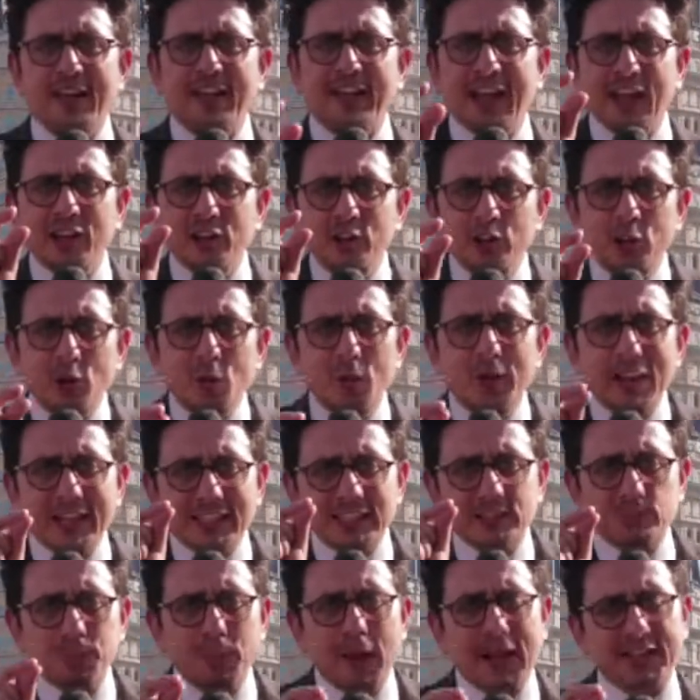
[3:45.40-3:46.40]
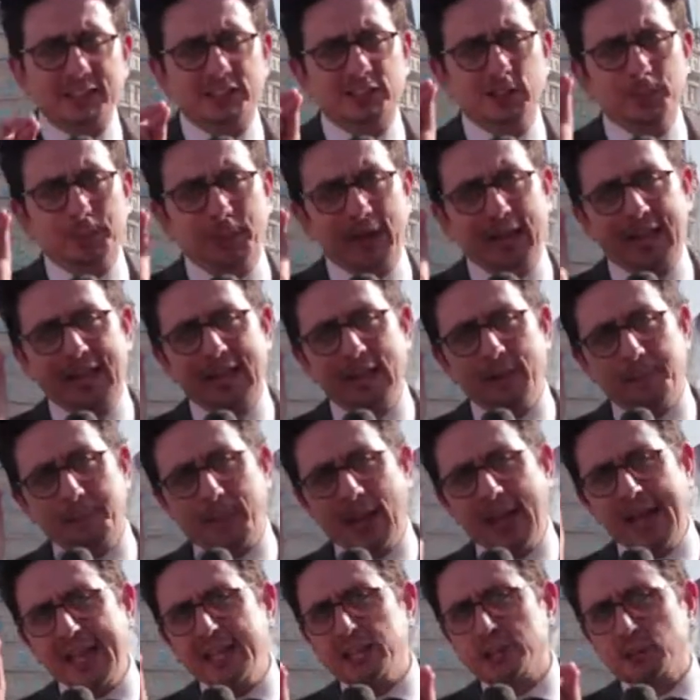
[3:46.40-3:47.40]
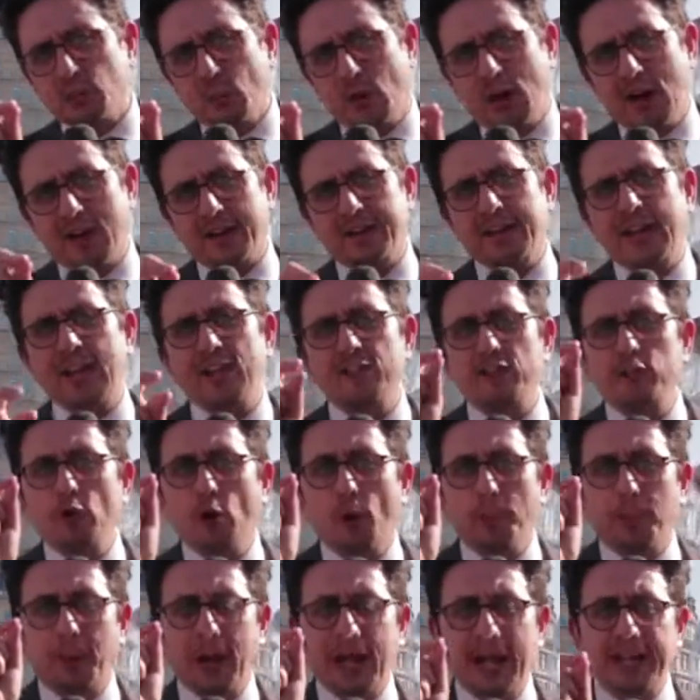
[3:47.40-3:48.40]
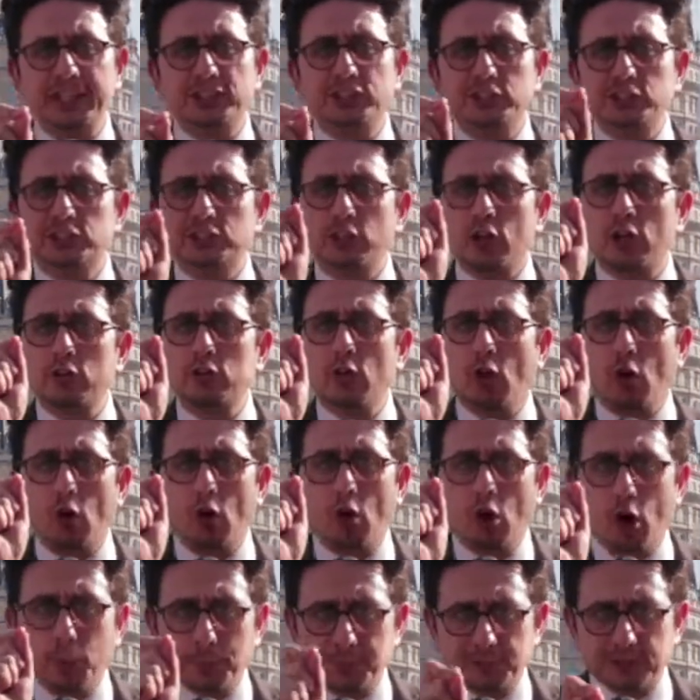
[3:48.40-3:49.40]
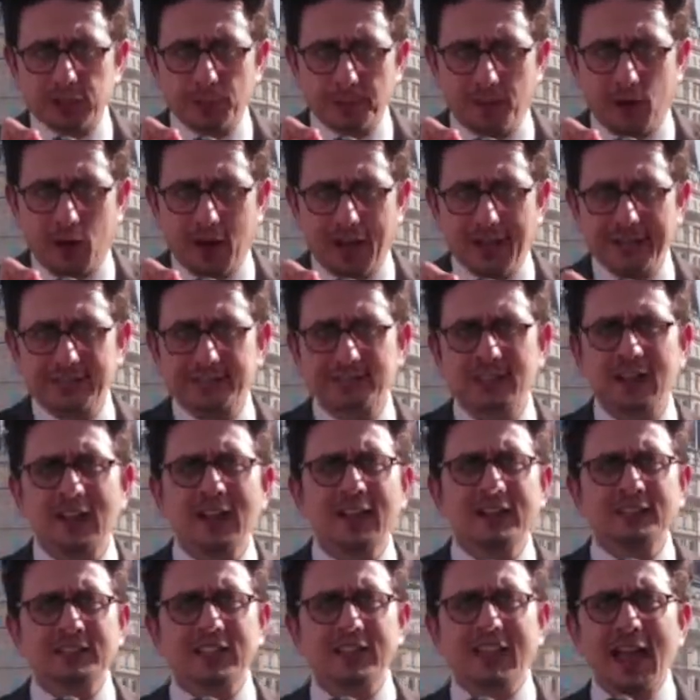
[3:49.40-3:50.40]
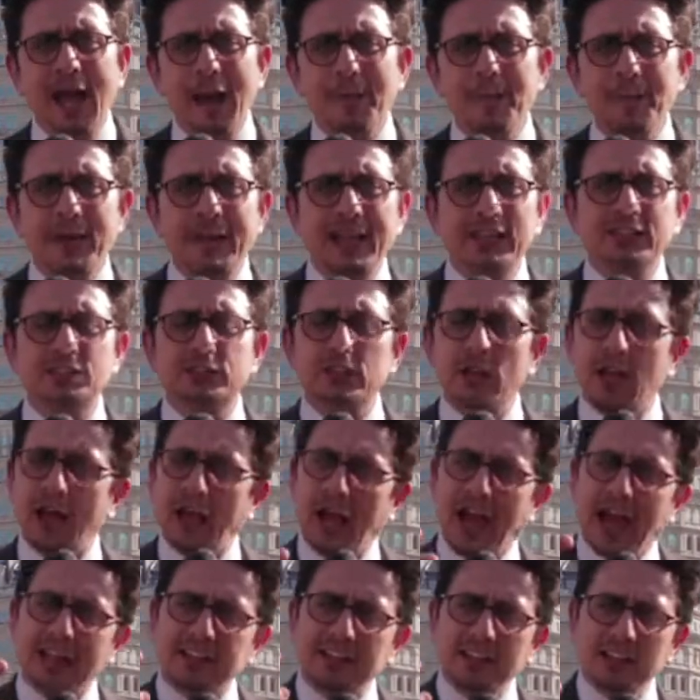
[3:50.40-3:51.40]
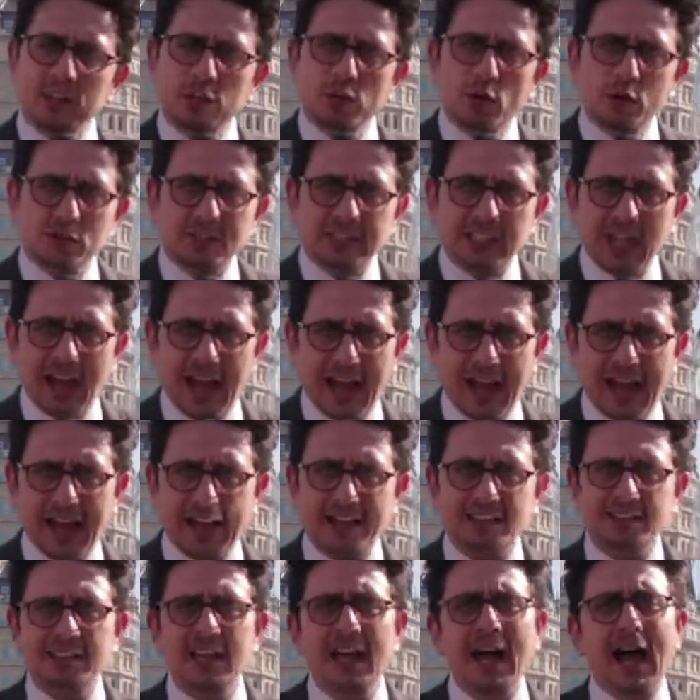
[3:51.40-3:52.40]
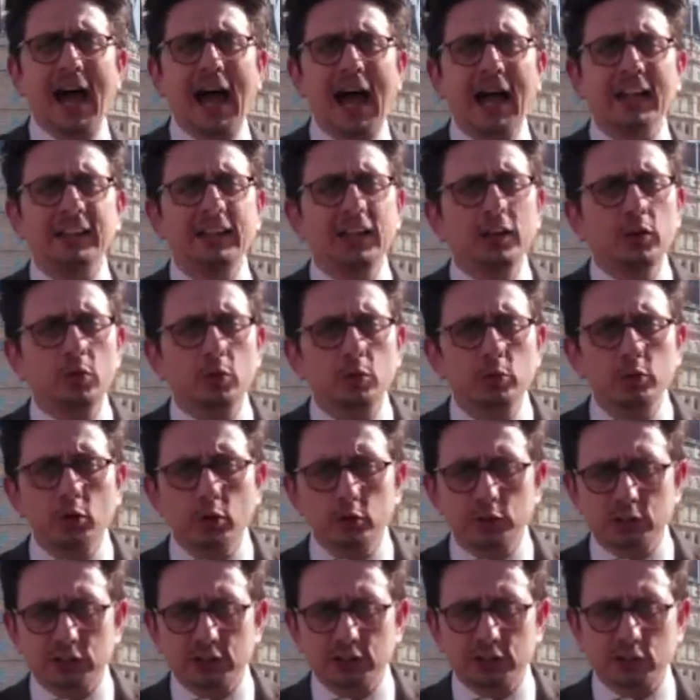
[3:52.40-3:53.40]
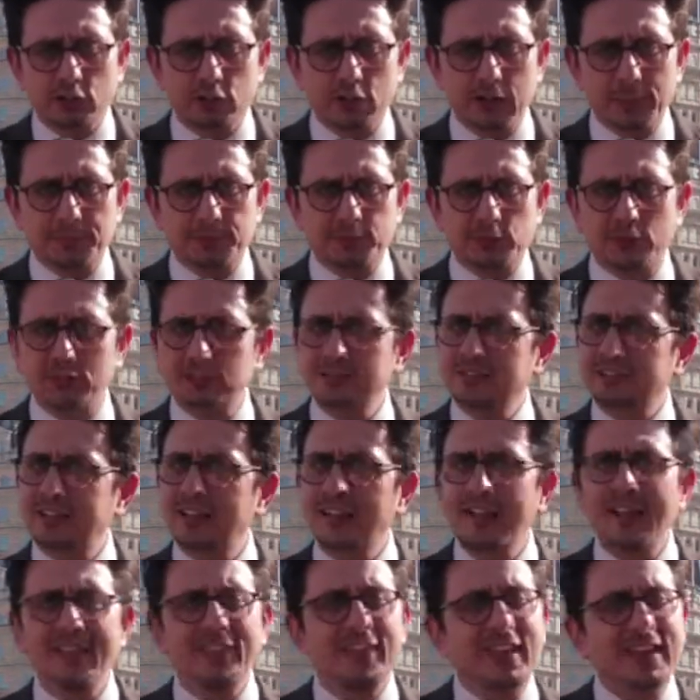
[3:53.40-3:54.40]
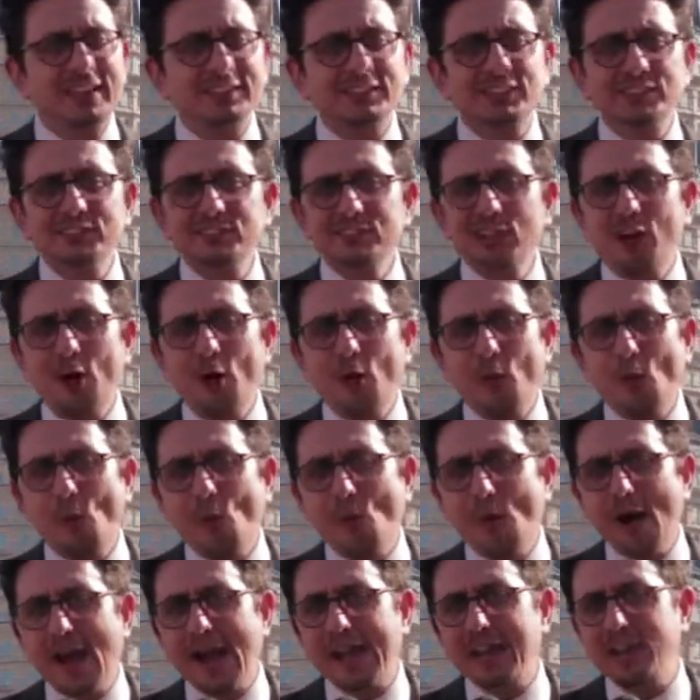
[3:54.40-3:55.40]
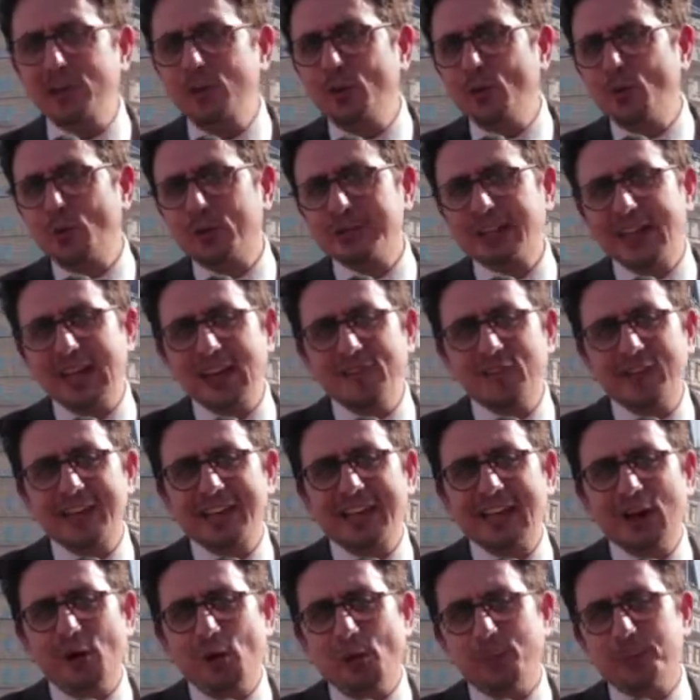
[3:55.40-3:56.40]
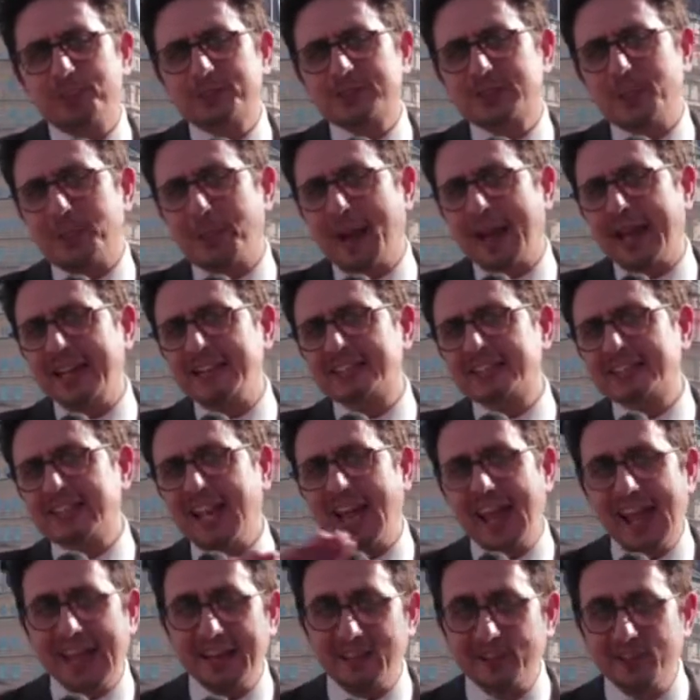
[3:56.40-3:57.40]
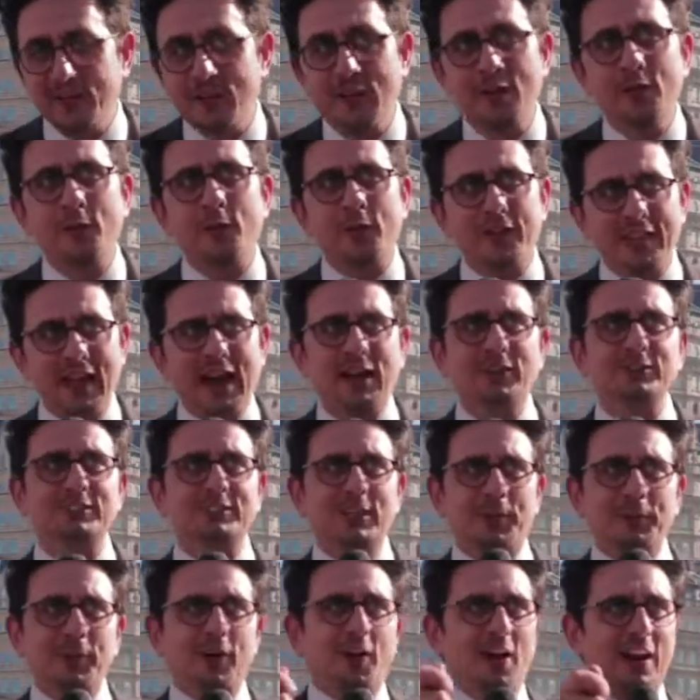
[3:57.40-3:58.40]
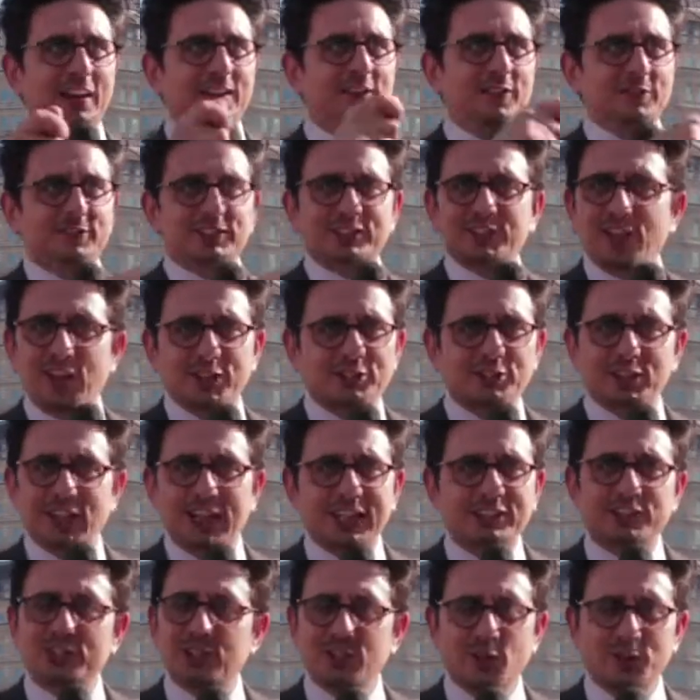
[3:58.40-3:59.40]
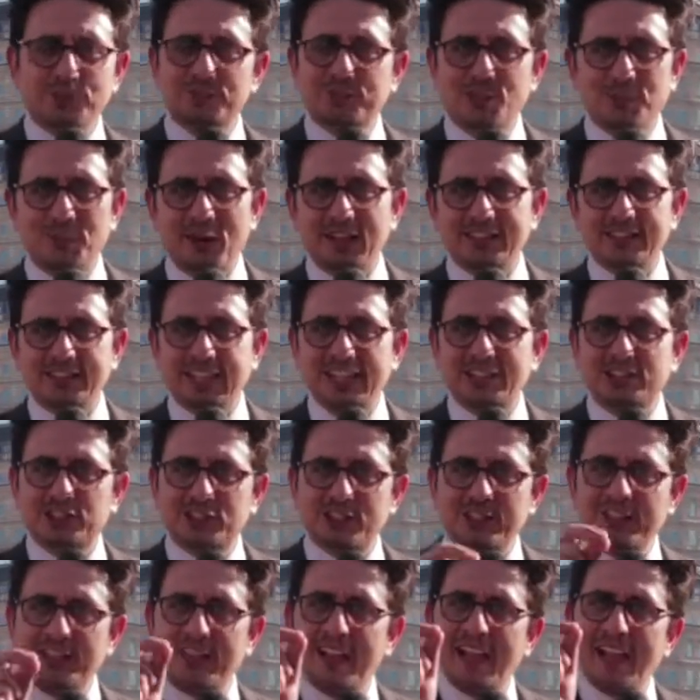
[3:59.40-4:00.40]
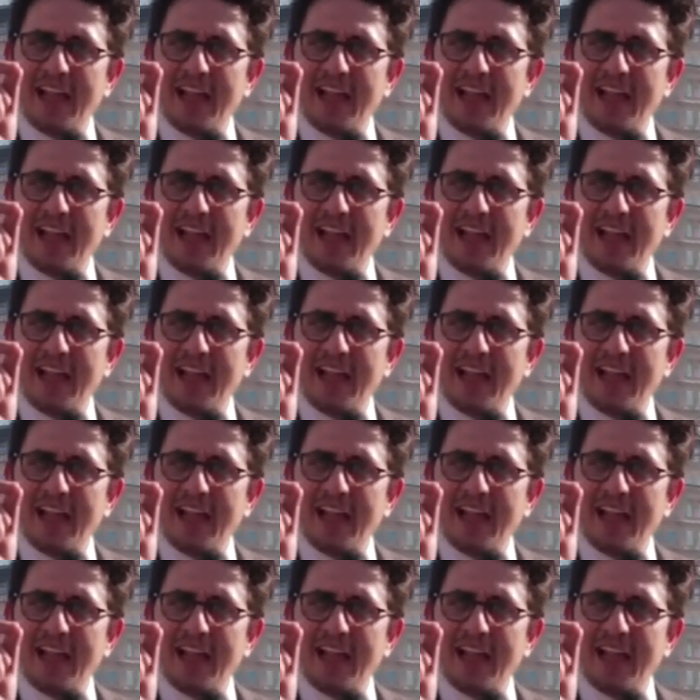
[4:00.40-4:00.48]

can you expect to be page 1 if your pages are not optimized? So that means adding your tags, adding all your descriptions. There's no way you would even get on to page 10 without some kind of search engine optimization